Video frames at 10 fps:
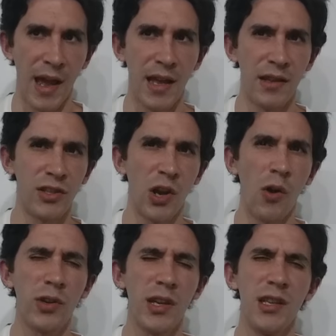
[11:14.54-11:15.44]
and
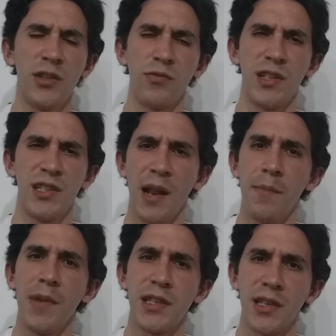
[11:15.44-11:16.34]
Tolkien's
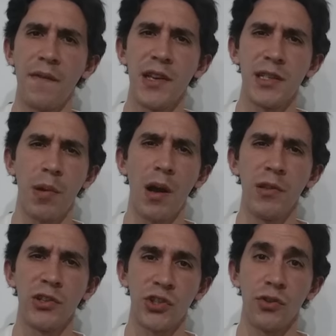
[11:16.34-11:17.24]
resentments of his
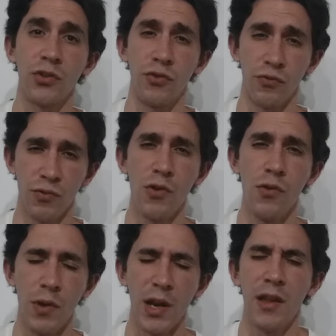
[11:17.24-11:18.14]
publisher
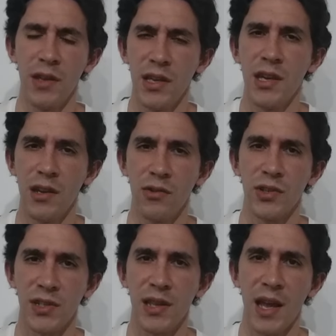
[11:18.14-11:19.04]
grew in the
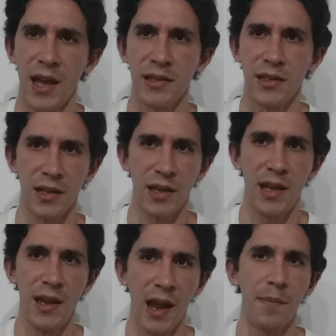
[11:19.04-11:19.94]
years that
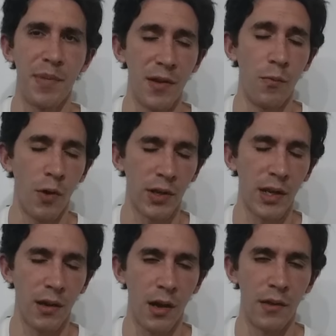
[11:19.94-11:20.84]
he had been
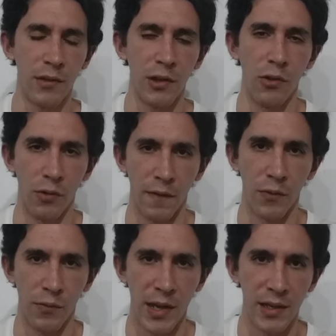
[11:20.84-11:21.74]
working on The Lord of
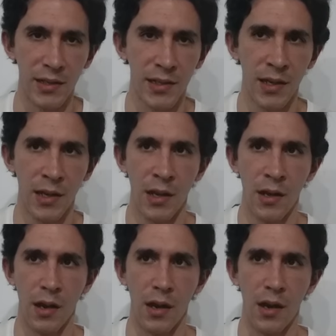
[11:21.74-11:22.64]
the Rings.
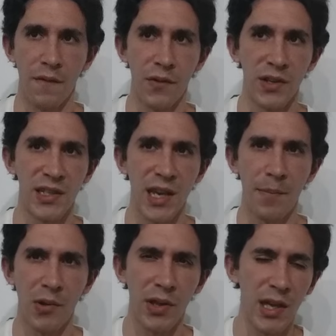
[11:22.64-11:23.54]
For
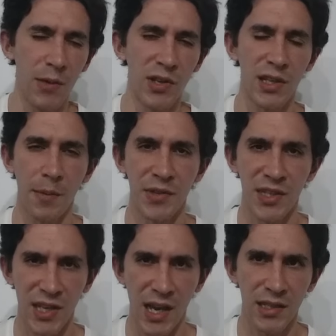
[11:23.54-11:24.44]
example, he was
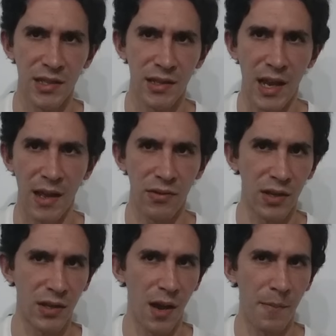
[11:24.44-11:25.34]
upset that
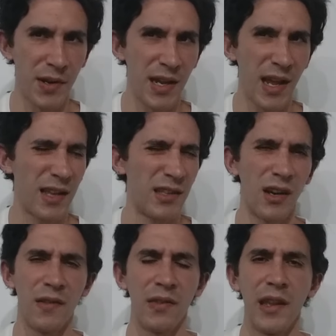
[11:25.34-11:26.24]
the company had
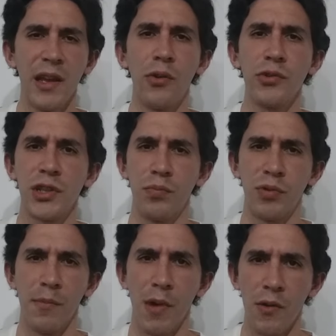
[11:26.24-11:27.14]
done little to
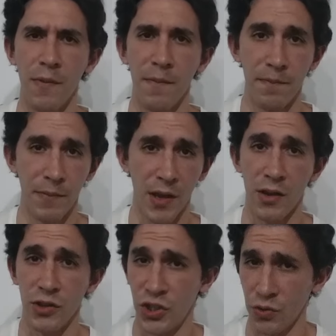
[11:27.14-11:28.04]
promote
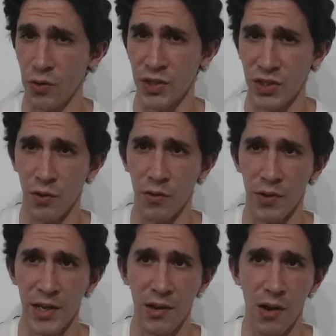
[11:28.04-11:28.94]
a short story